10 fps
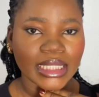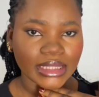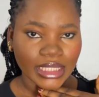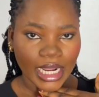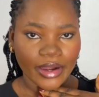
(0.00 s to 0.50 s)

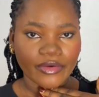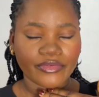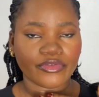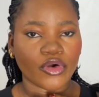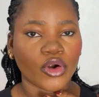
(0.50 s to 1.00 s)
now
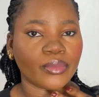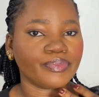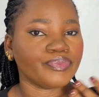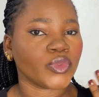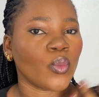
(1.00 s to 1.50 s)

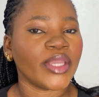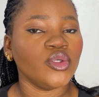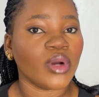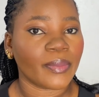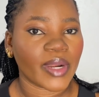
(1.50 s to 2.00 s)
from when
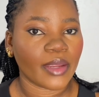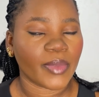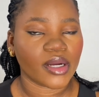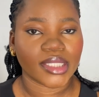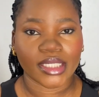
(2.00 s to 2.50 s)
you apply
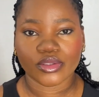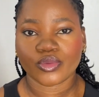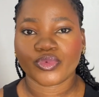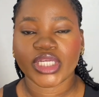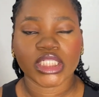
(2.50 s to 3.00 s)
powder to
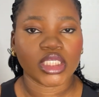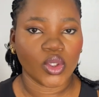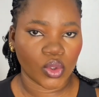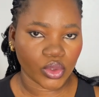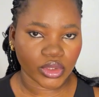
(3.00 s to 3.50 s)
bring the
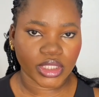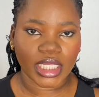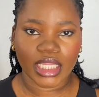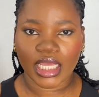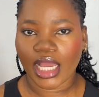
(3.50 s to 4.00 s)
whole look
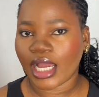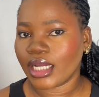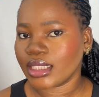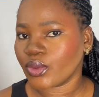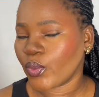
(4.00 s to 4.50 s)
together
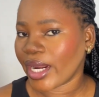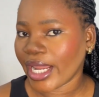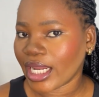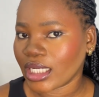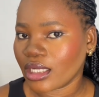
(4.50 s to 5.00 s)
and
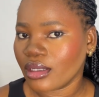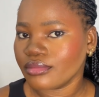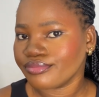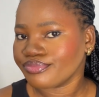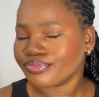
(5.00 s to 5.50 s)
when
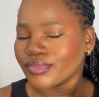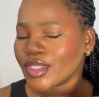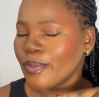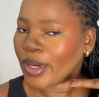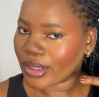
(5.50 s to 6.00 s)

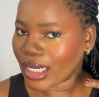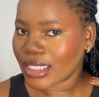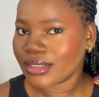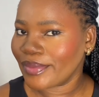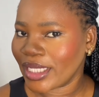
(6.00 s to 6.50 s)
the powder
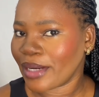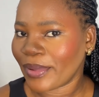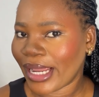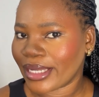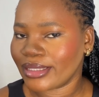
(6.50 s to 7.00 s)
has not been
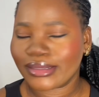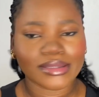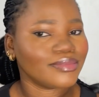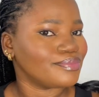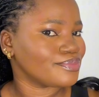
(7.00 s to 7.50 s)
applied.
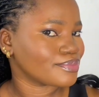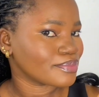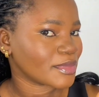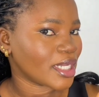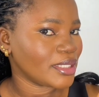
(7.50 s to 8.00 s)

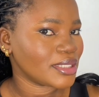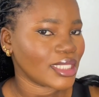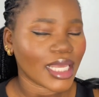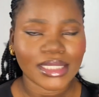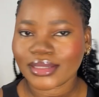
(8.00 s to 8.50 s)
Can you see
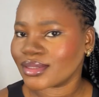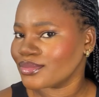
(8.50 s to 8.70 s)
that?